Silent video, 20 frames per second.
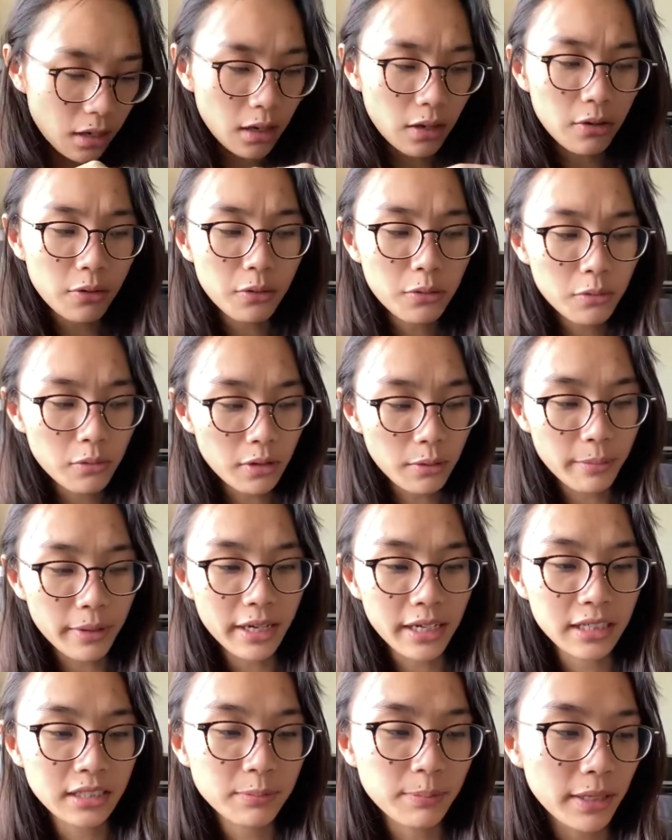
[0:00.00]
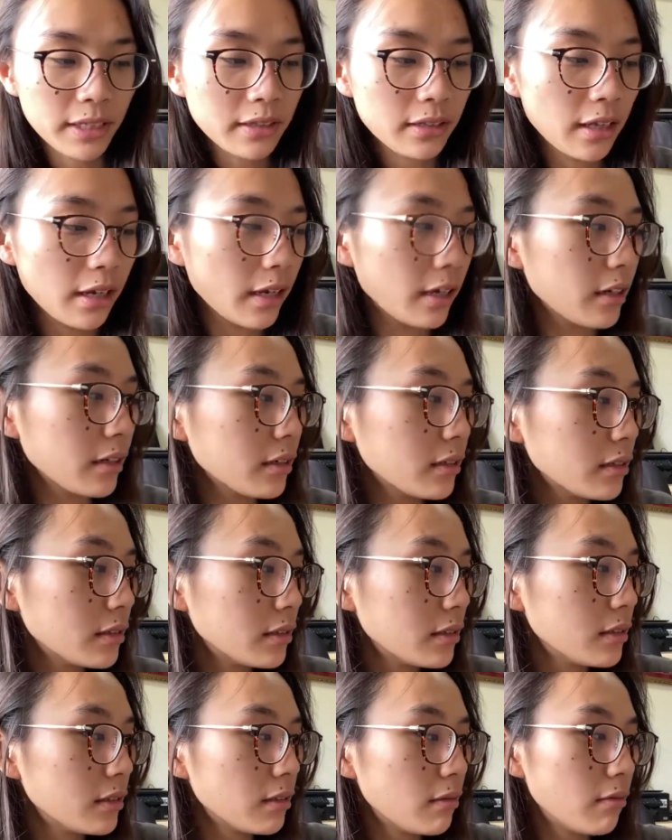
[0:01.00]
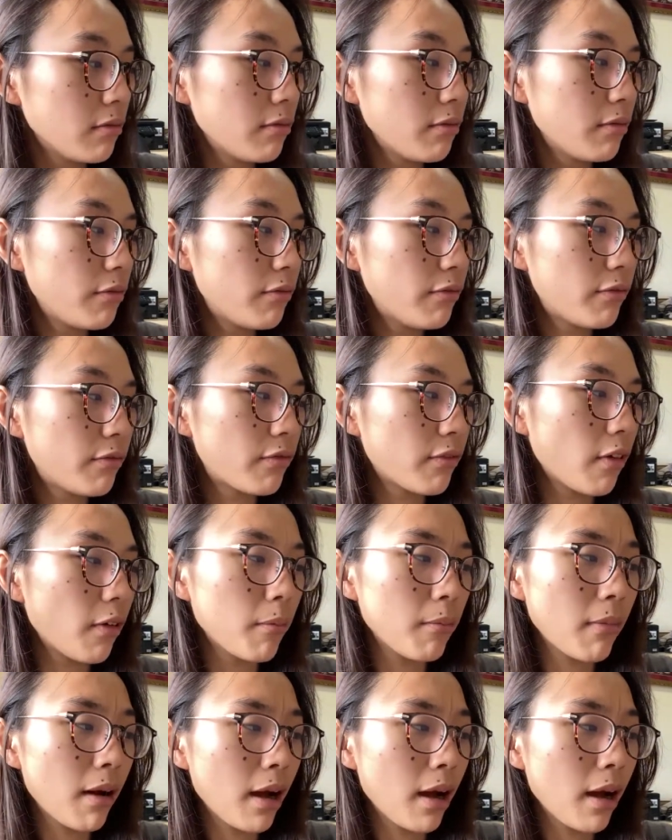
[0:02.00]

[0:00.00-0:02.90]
I don't know what am I expecting from